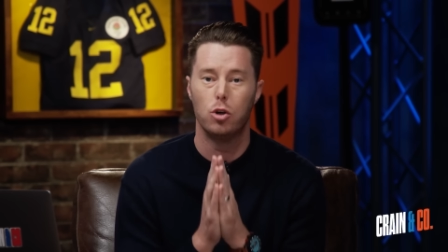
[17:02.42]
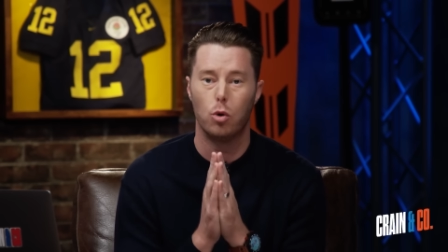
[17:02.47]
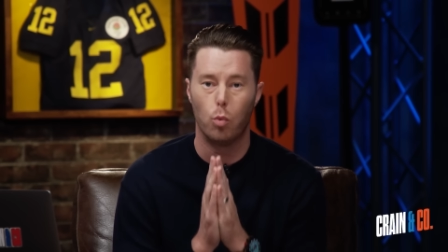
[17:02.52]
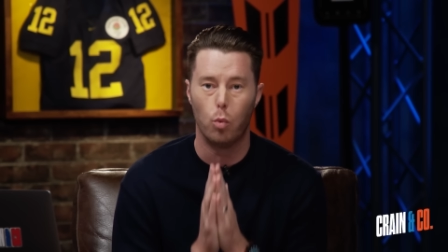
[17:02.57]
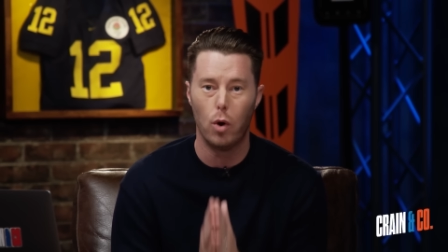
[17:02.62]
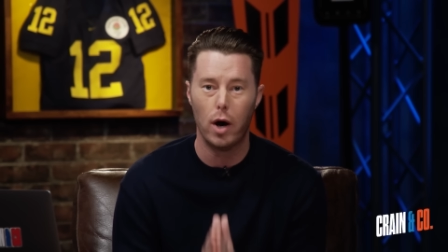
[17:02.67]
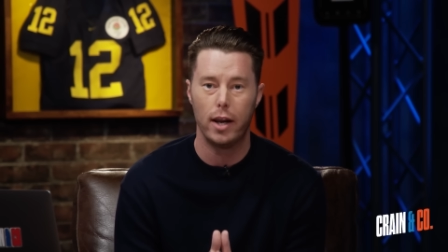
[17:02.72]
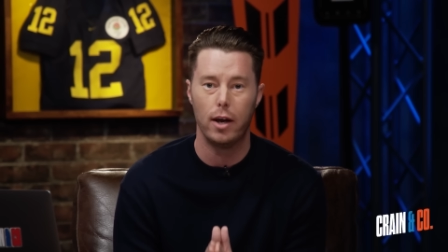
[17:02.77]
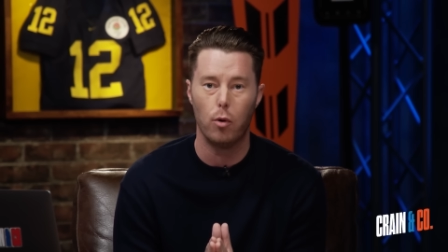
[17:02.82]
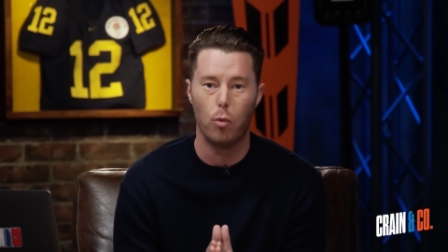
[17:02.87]
to
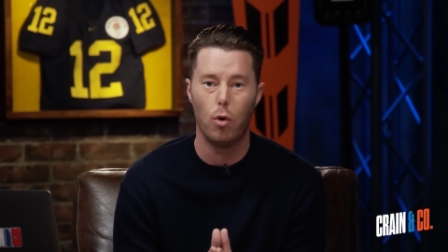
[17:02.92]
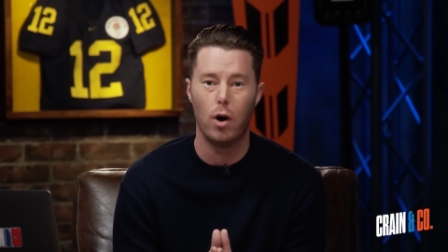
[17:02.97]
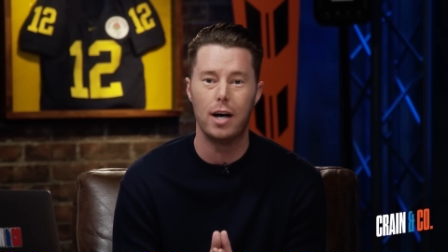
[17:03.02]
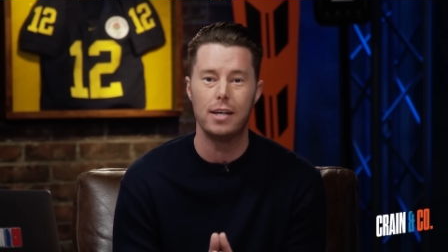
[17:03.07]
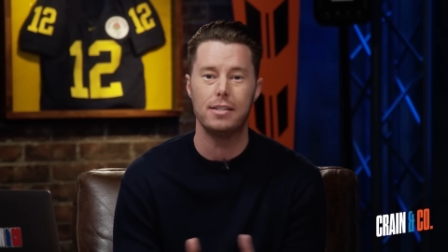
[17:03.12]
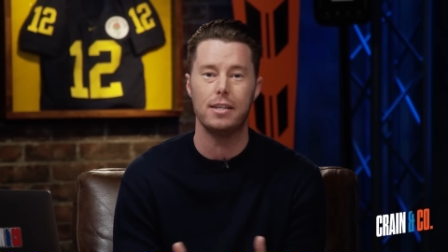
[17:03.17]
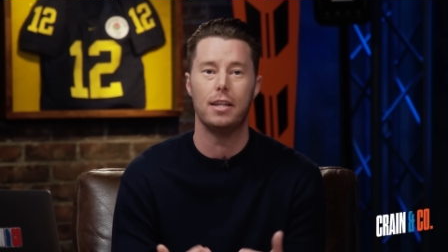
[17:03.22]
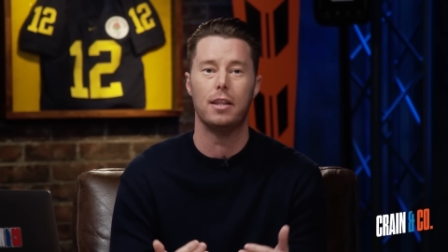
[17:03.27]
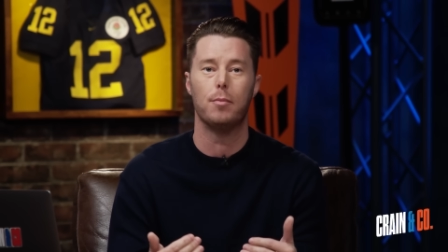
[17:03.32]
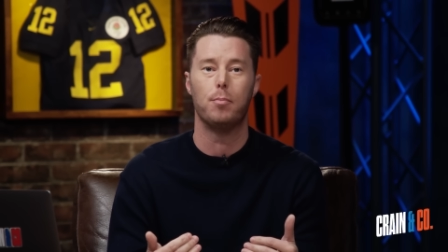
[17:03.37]
what it
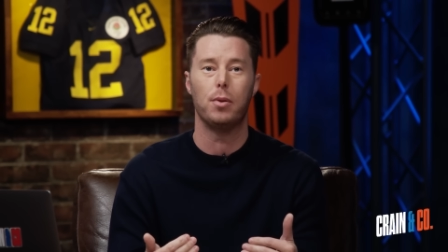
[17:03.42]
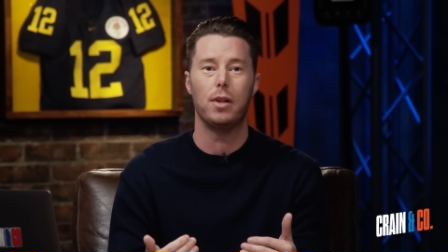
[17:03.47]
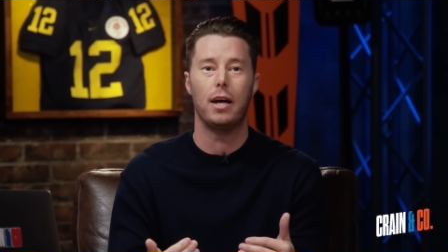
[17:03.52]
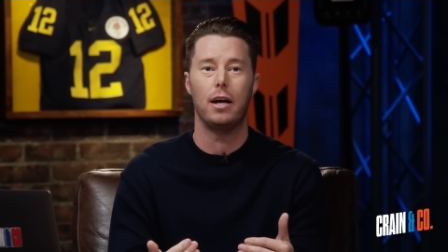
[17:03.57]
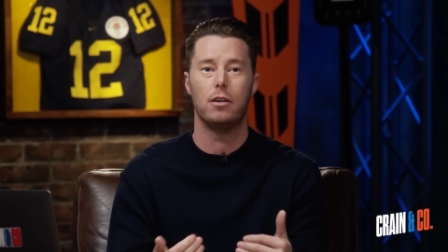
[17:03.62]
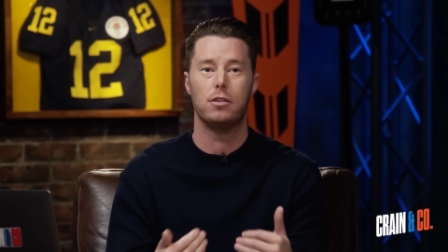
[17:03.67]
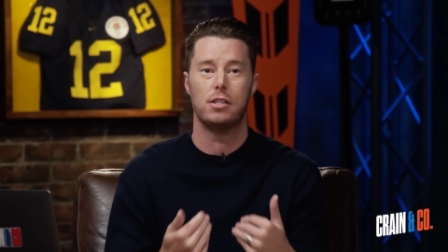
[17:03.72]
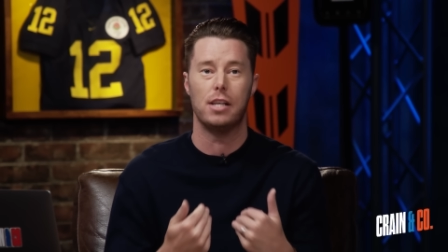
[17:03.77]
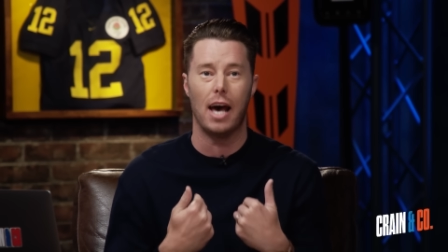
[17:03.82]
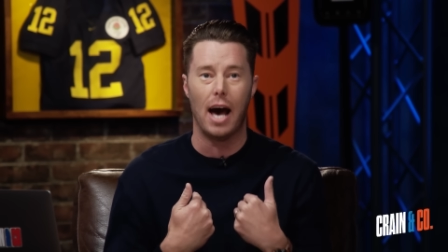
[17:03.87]
was in the
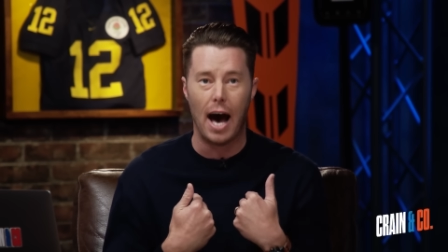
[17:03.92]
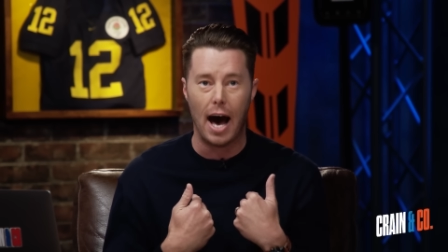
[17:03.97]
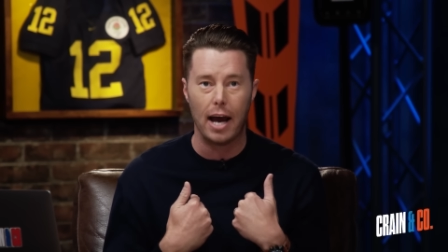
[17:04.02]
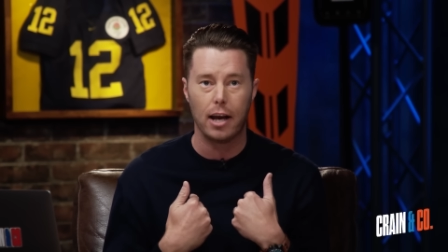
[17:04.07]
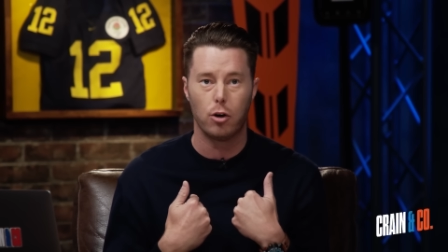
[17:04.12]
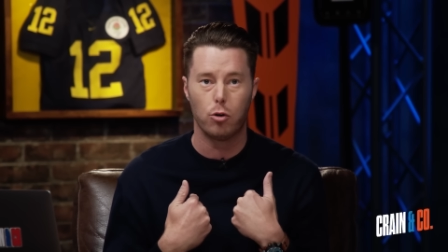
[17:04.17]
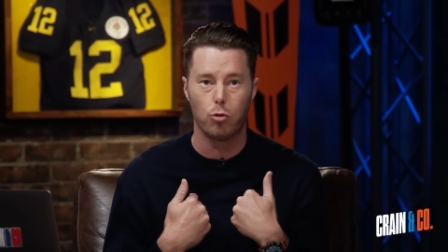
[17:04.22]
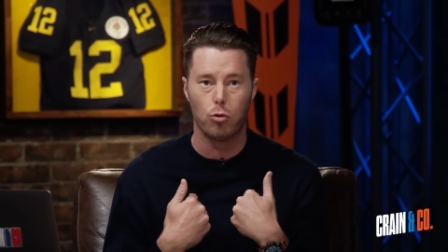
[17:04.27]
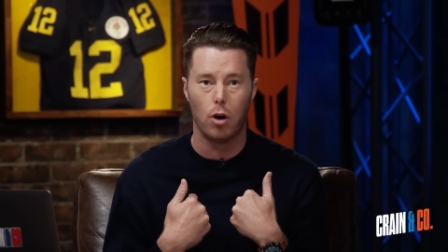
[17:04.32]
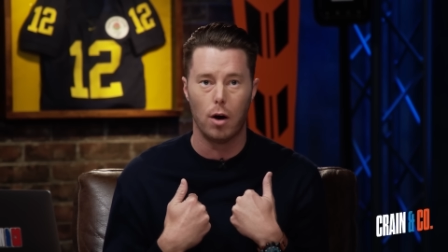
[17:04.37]
players that
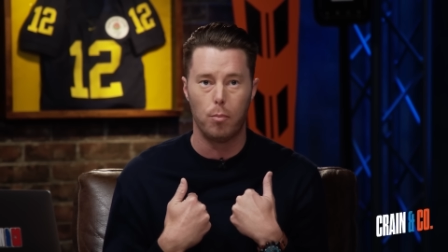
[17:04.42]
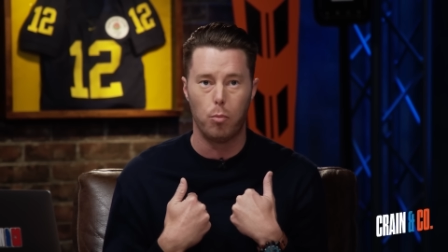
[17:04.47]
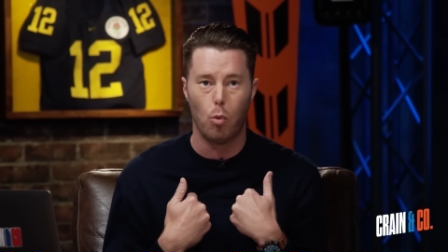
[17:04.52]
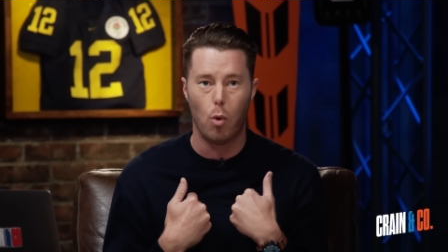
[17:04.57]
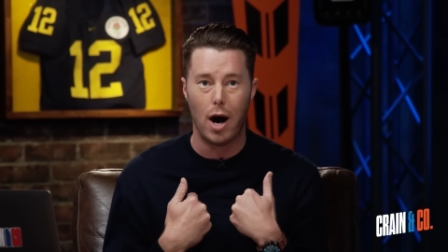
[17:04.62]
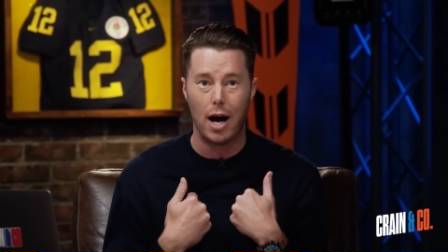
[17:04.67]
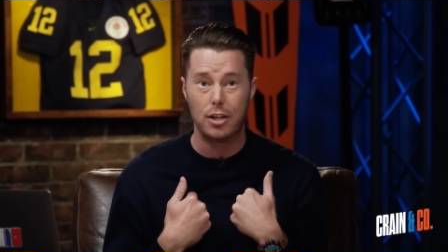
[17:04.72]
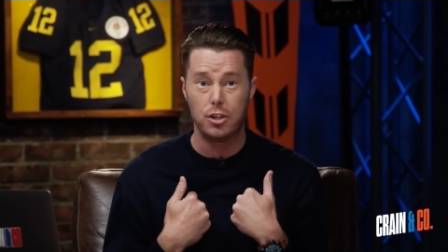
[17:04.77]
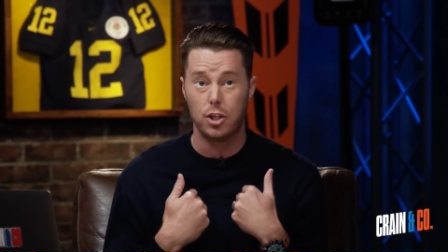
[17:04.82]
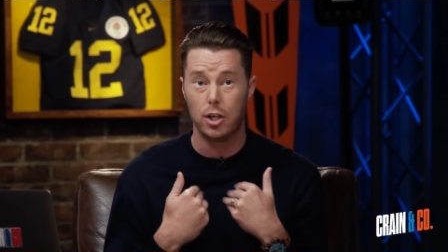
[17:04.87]
I grew up
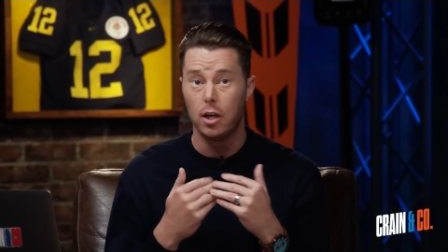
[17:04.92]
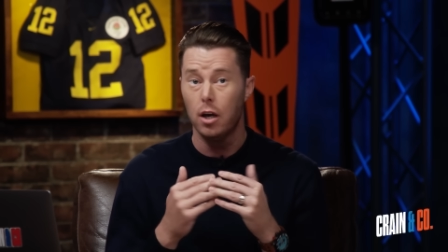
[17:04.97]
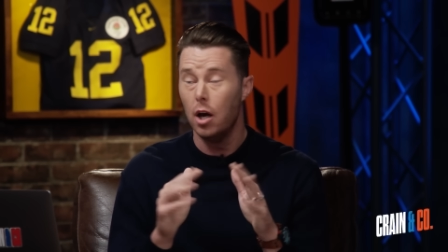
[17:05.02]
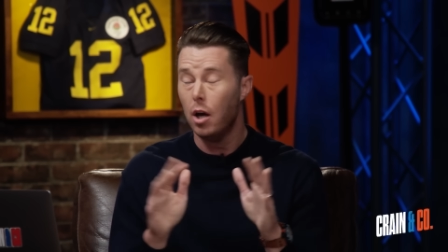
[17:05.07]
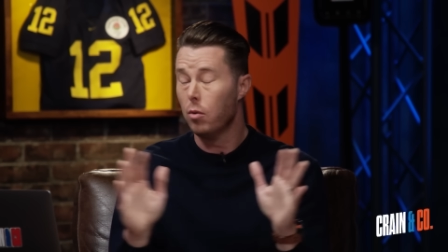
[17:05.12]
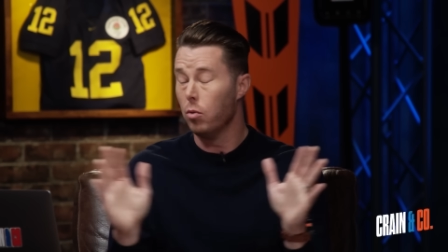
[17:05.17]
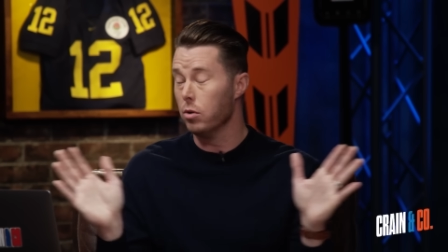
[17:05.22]
watching.